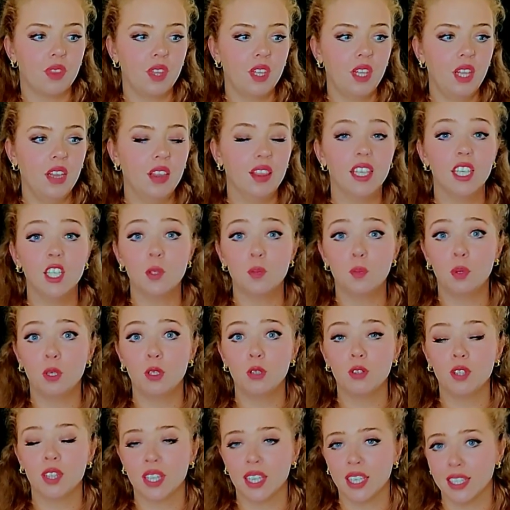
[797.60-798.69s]
This product
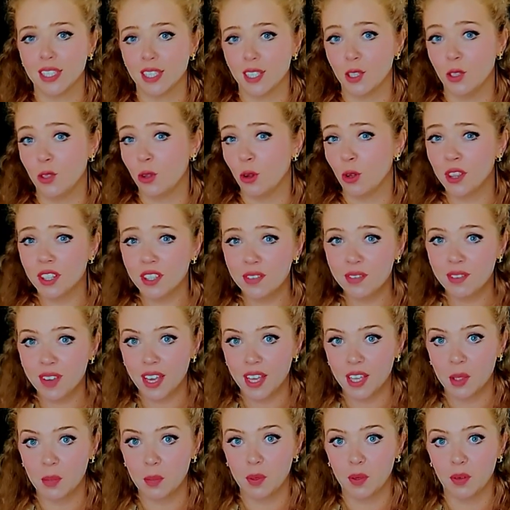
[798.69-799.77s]
is not
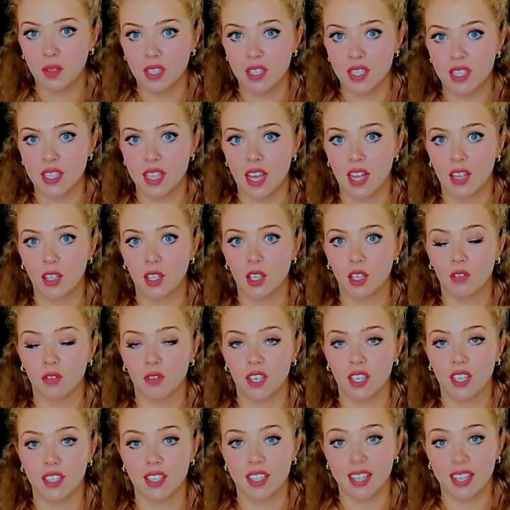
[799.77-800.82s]
available in Style Korean